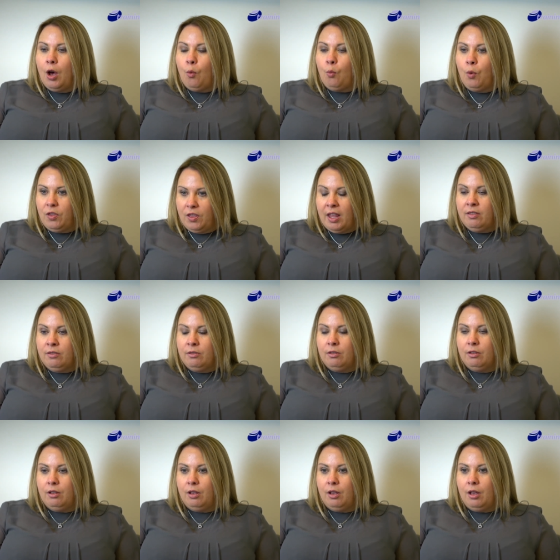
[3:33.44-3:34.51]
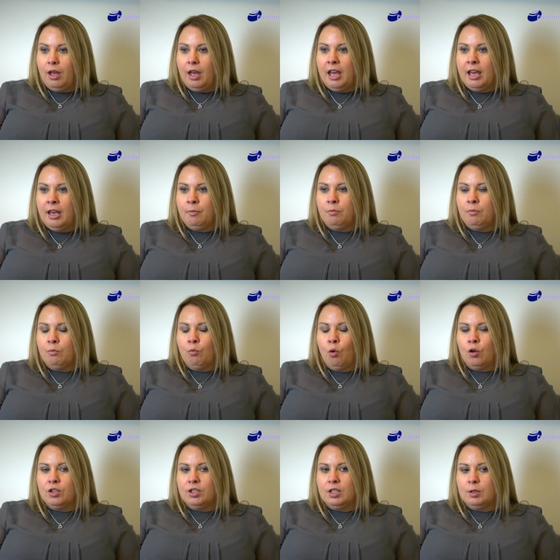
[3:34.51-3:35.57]
within
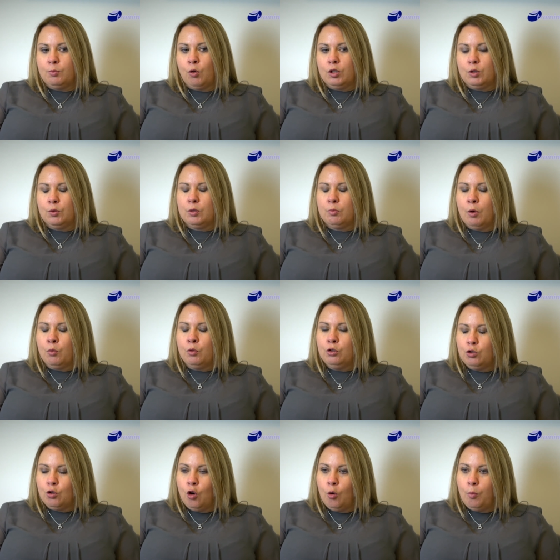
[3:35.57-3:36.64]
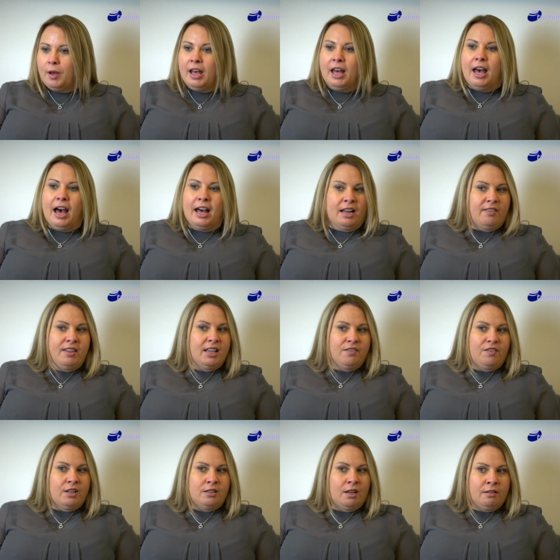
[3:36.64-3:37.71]
Morrison Spottiswood with my own job, and I think
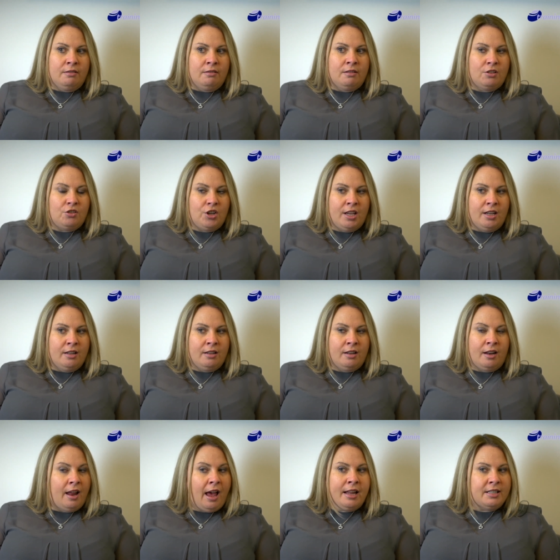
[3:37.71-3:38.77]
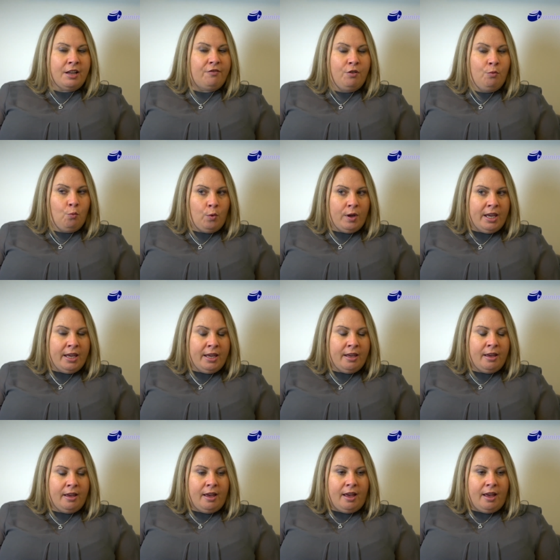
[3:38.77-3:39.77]
if I'd done the training in a different way,